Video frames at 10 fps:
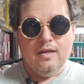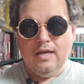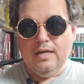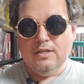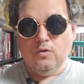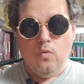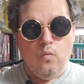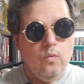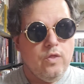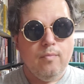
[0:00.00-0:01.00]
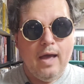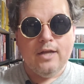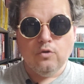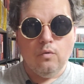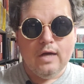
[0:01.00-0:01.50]
Because when they're
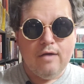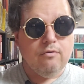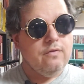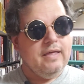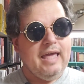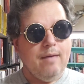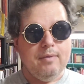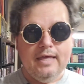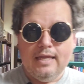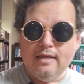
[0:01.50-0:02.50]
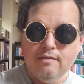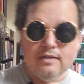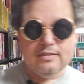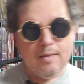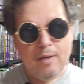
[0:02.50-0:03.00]
behind total cover, they can't be hit. They
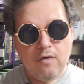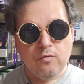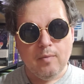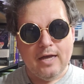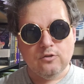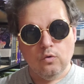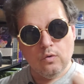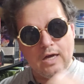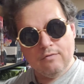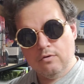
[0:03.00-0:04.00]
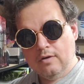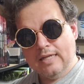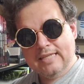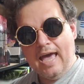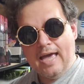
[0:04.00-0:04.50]
step out from behind total cover,
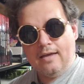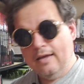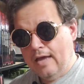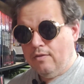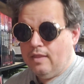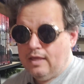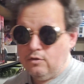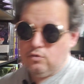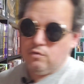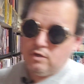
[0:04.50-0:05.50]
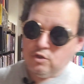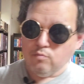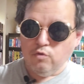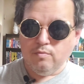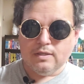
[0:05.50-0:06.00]
attack, and then they use the rest of their
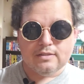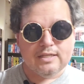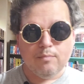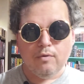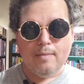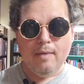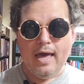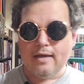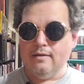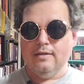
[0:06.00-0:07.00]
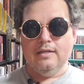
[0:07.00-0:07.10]
movement to step right back.